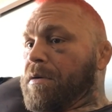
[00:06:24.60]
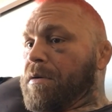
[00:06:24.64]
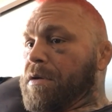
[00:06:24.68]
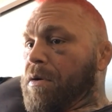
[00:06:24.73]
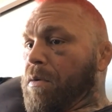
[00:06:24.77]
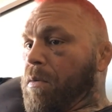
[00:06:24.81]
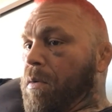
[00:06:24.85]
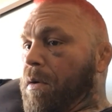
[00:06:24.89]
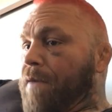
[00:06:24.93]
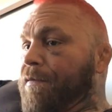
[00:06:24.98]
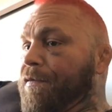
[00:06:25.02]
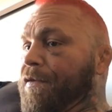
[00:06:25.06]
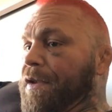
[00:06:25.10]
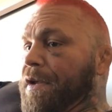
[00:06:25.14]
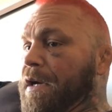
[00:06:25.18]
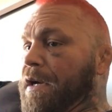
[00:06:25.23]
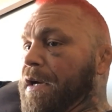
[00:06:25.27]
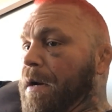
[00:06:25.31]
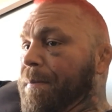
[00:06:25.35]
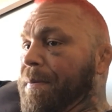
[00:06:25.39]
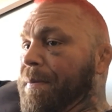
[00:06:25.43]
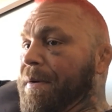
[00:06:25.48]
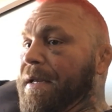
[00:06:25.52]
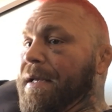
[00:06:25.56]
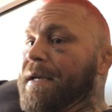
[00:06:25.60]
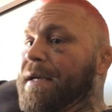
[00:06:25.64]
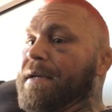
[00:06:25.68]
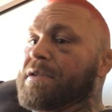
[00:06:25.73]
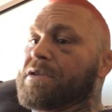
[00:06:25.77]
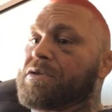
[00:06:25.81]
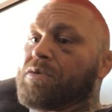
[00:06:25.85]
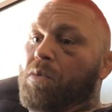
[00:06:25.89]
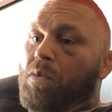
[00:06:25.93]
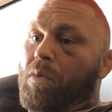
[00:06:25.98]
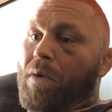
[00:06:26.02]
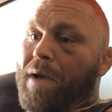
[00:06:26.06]
work for the company
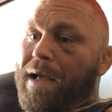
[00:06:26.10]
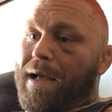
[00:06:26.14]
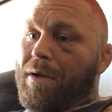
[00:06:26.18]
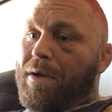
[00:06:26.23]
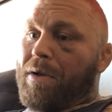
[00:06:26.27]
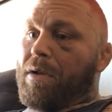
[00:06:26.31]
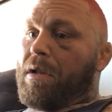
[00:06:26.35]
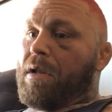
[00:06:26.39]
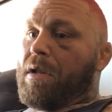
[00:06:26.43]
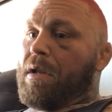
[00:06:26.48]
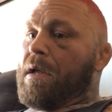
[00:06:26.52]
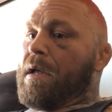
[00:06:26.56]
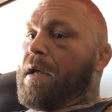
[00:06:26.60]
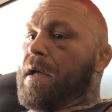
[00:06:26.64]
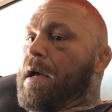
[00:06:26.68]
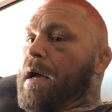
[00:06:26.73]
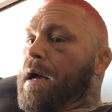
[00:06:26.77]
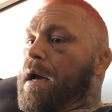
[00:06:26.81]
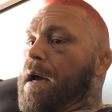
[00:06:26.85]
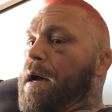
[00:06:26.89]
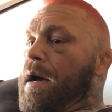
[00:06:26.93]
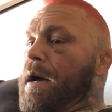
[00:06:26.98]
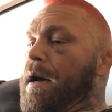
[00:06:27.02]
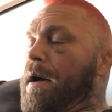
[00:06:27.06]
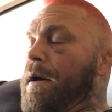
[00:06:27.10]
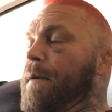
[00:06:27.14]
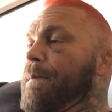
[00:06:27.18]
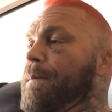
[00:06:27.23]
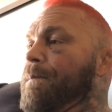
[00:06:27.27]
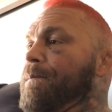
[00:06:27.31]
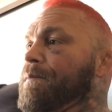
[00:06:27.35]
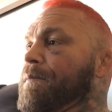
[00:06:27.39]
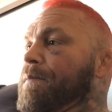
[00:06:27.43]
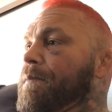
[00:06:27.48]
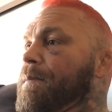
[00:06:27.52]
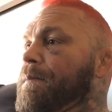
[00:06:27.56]
as well.
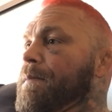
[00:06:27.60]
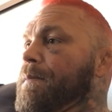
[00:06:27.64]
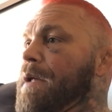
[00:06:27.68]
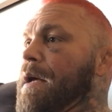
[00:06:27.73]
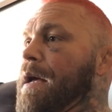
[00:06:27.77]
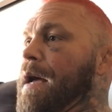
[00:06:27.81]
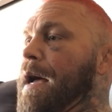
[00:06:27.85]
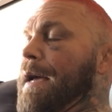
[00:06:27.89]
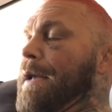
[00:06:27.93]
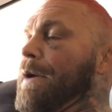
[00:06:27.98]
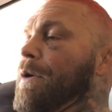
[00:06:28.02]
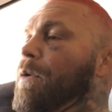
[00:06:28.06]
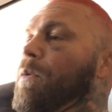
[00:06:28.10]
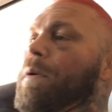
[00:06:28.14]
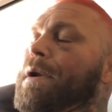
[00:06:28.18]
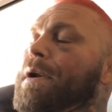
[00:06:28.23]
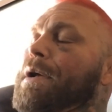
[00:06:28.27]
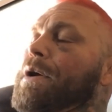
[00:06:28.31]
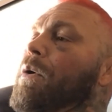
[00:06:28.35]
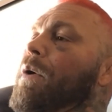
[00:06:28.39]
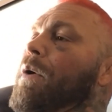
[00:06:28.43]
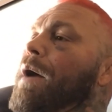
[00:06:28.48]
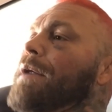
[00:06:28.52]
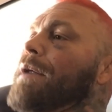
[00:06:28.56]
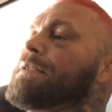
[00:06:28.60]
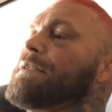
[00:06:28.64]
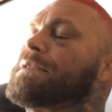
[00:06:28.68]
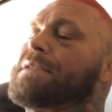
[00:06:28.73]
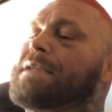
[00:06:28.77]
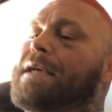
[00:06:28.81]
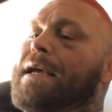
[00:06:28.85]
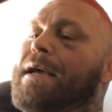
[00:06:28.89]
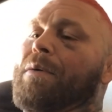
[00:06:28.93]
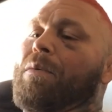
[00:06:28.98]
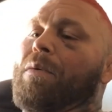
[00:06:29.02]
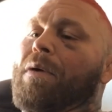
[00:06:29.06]
I don't want to go out and
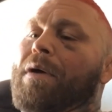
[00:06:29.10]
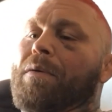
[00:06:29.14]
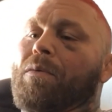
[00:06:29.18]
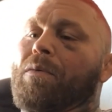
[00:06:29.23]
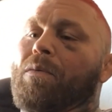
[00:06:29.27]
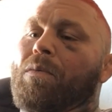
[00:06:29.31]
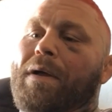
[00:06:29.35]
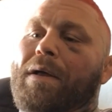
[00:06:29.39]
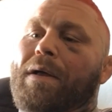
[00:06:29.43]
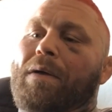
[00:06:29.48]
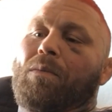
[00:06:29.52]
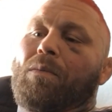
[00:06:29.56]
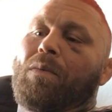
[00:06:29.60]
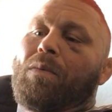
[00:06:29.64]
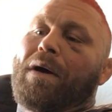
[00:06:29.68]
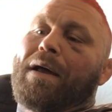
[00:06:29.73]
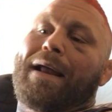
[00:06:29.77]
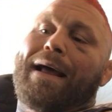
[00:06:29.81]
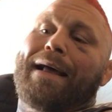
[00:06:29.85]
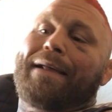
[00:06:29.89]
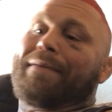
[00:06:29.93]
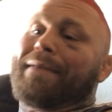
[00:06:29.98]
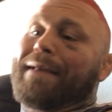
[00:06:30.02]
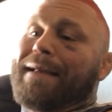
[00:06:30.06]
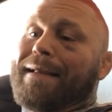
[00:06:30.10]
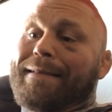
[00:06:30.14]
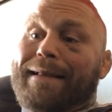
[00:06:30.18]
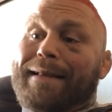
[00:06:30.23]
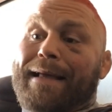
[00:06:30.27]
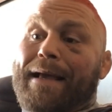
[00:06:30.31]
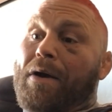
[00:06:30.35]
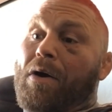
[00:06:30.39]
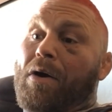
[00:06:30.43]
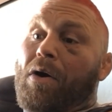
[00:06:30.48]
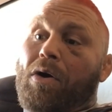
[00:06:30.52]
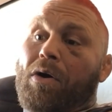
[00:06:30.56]
say what I think
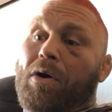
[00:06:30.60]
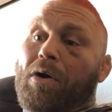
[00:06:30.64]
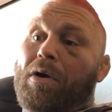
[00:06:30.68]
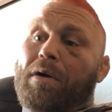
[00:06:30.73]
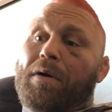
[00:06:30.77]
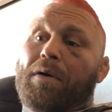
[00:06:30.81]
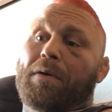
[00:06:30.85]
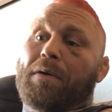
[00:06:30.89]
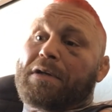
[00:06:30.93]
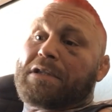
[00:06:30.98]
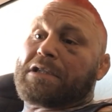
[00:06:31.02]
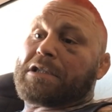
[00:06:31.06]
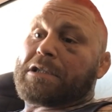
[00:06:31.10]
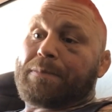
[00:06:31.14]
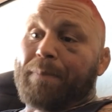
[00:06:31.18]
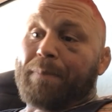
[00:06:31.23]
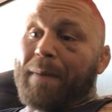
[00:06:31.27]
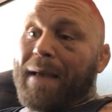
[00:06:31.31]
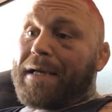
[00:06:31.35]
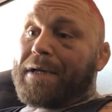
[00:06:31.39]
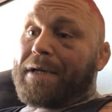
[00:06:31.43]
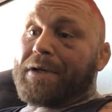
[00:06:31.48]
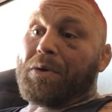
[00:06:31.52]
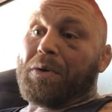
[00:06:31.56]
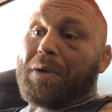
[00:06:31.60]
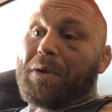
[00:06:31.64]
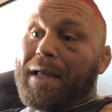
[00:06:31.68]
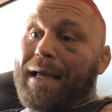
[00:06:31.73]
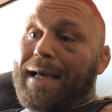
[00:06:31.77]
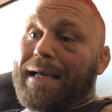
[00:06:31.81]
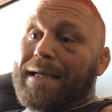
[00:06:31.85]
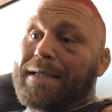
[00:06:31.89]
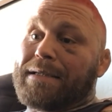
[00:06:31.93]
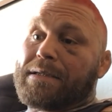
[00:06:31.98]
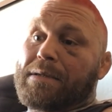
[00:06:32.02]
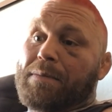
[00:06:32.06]
they are or
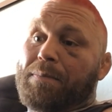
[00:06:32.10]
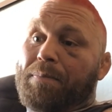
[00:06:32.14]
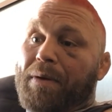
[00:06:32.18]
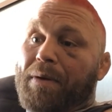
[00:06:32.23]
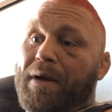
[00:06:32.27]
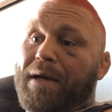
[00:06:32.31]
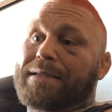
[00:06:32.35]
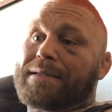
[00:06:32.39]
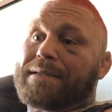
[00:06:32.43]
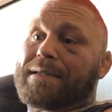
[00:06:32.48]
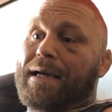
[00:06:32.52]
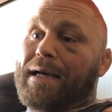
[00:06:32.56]
speculate, but